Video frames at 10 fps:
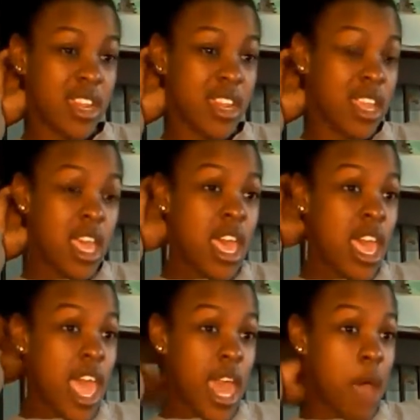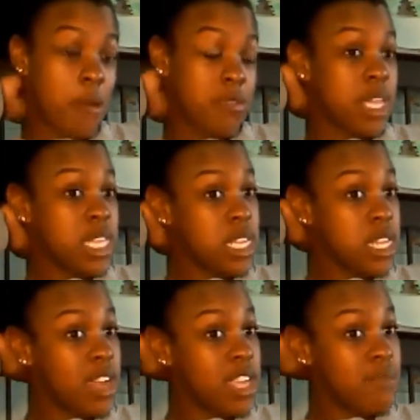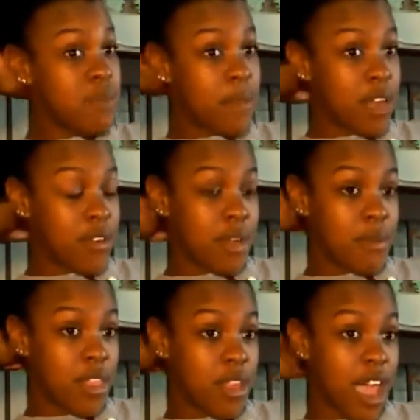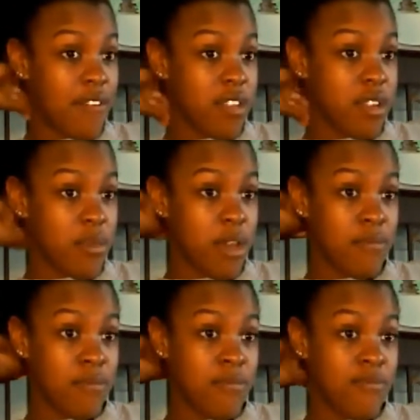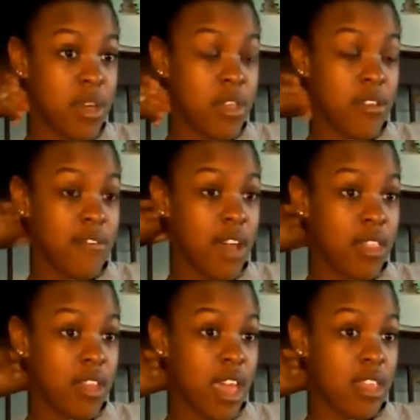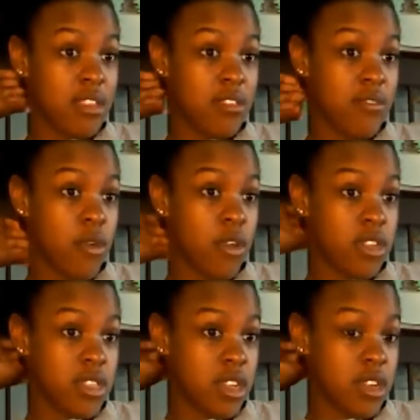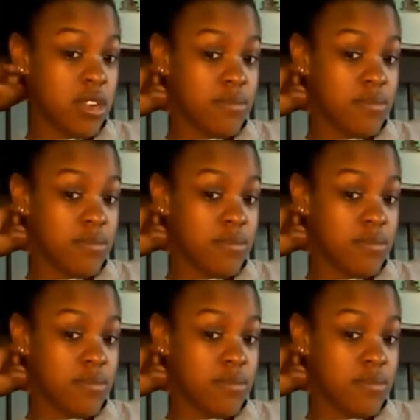and I was basically raised by my grandmother after my mother and father had the divorce, and